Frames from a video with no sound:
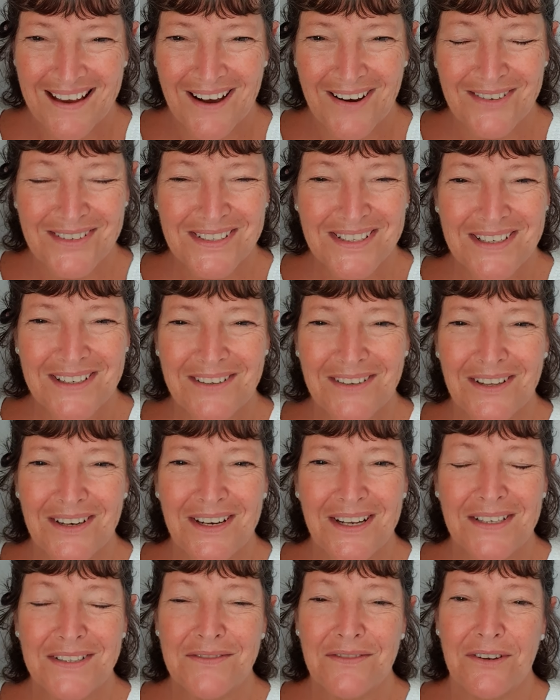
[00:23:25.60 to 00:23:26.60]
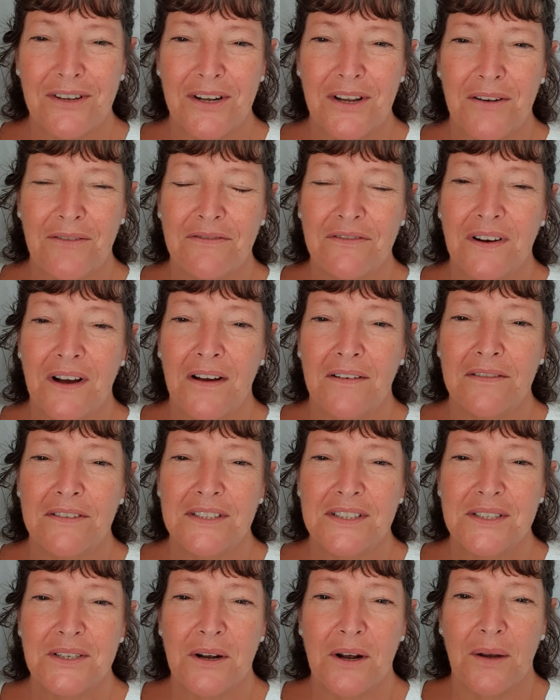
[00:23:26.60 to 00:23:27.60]
I'll see you in the next video in
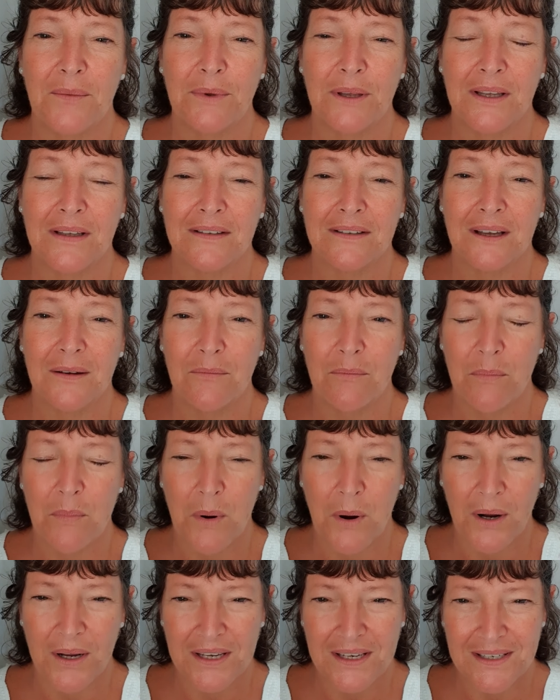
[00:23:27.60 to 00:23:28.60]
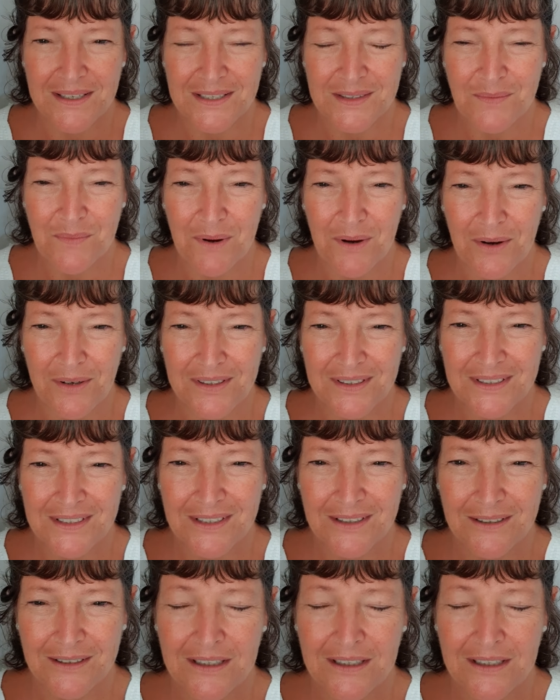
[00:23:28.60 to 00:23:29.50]
Father's timing and by His Spirit.